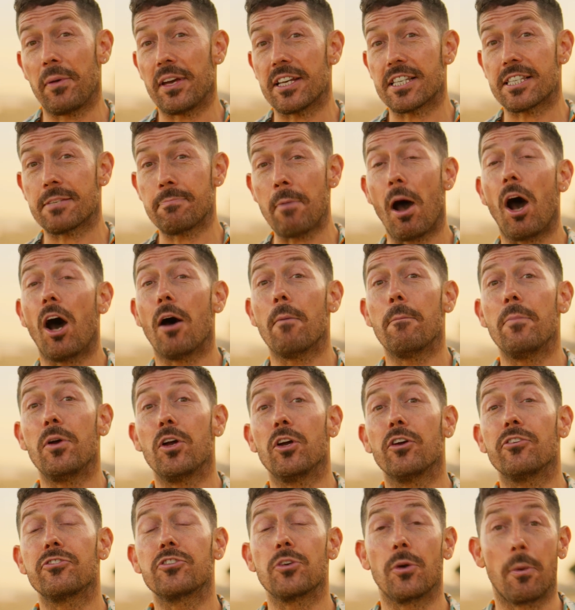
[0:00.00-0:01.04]
be a smart
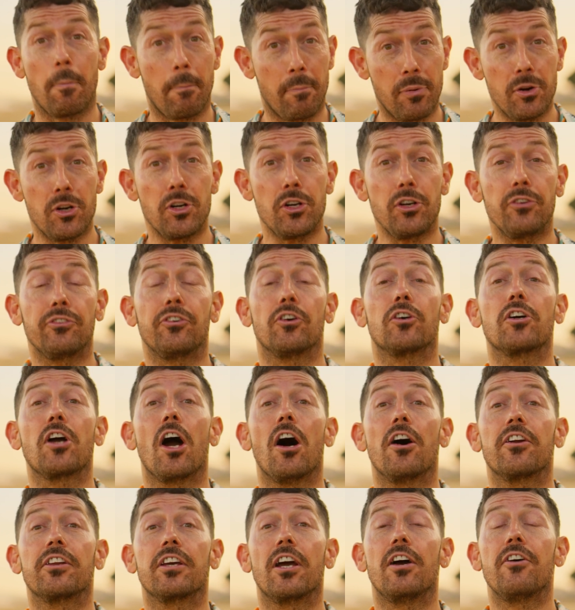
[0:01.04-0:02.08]
move to improve your
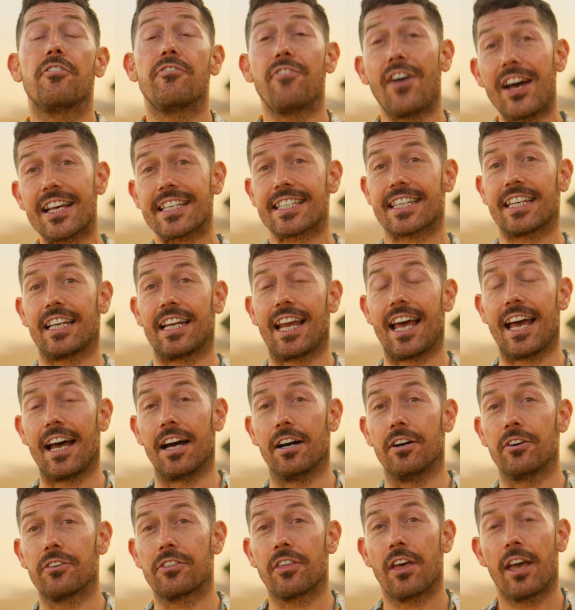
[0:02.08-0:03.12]
cardiovascular
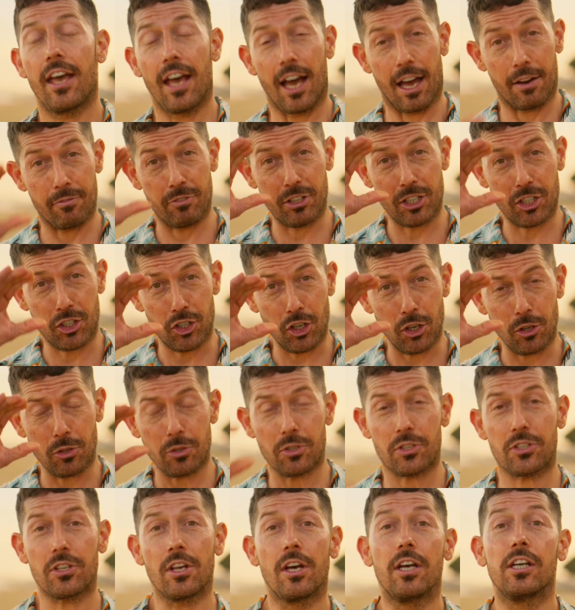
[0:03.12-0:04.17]
health and
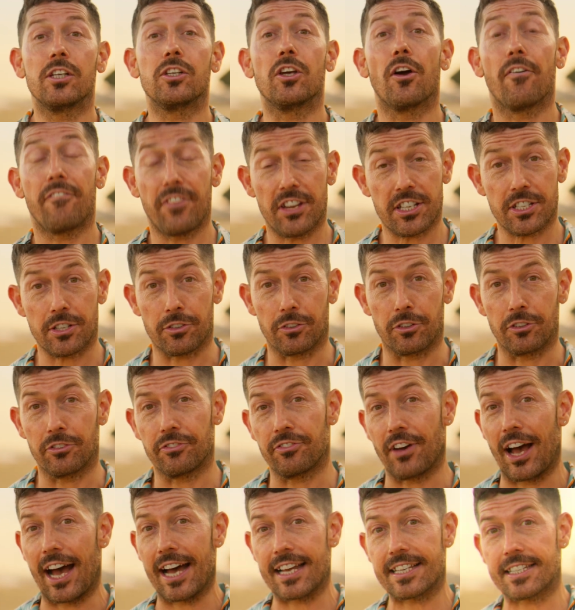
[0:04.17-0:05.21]
reduce your visceral
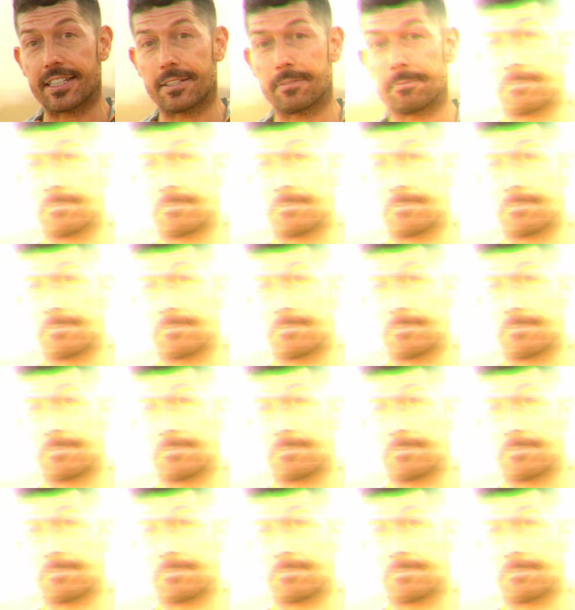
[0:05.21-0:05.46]
fat.